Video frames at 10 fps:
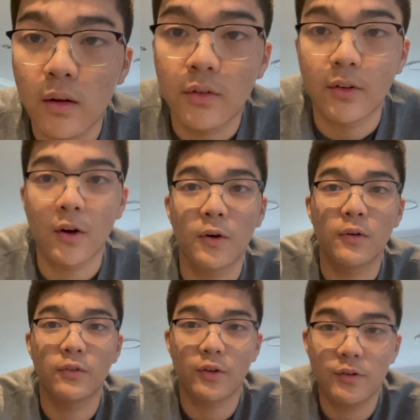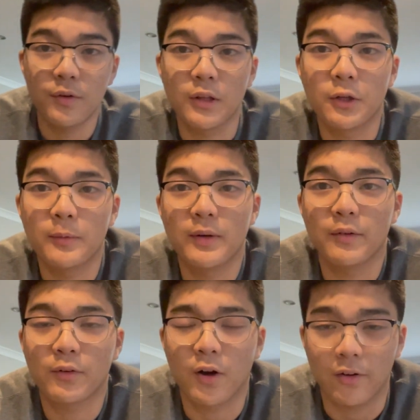So just for a little bit
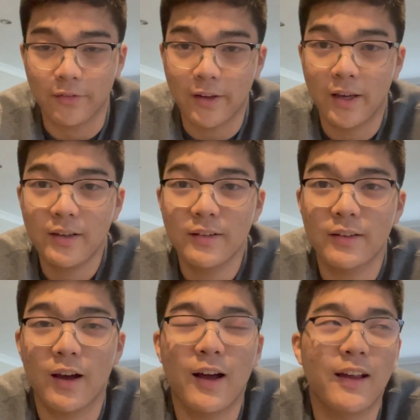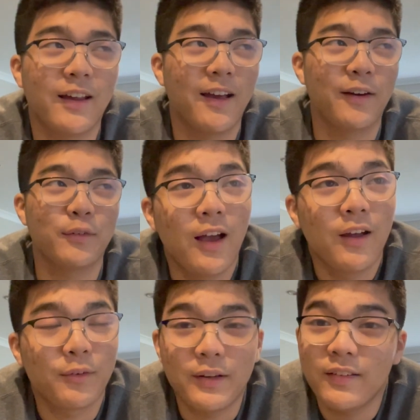of context, I have
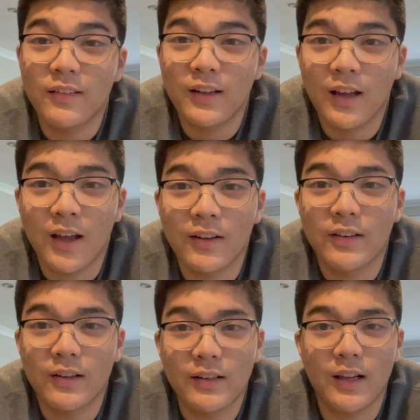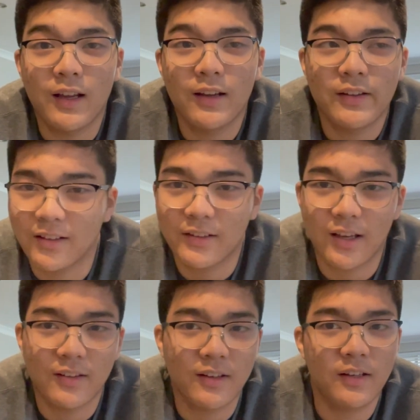recently entered a
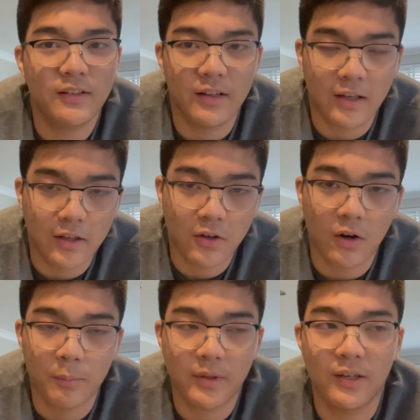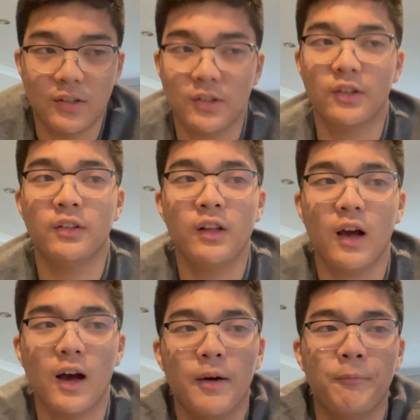Cantonese singing competition
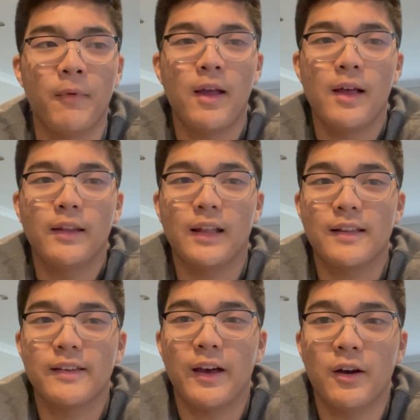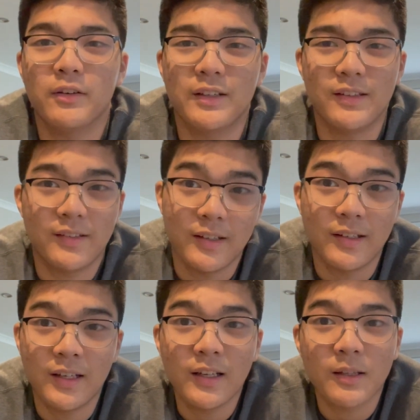that's held in
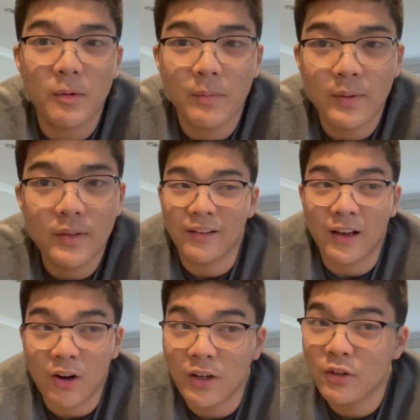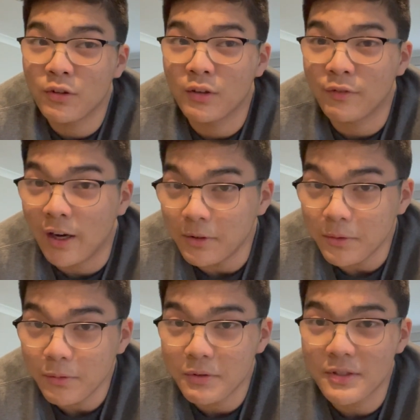Sydney at the moment. I got into the
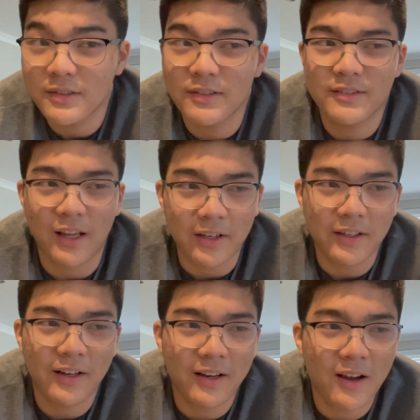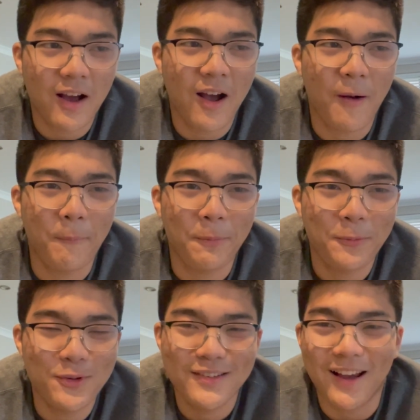finals, which is this Saturday,
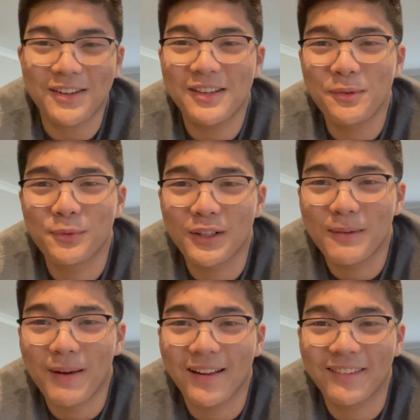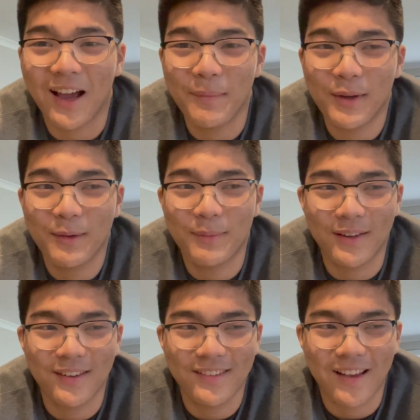which is actually really bad timing
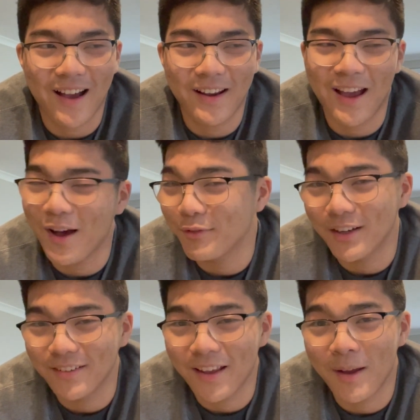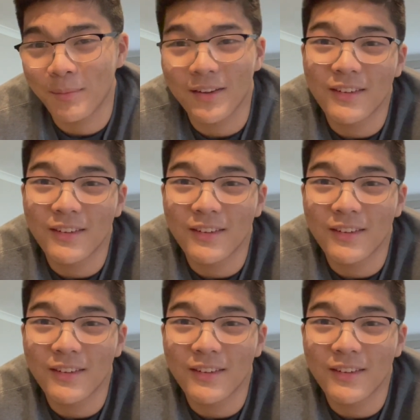because I have an exam this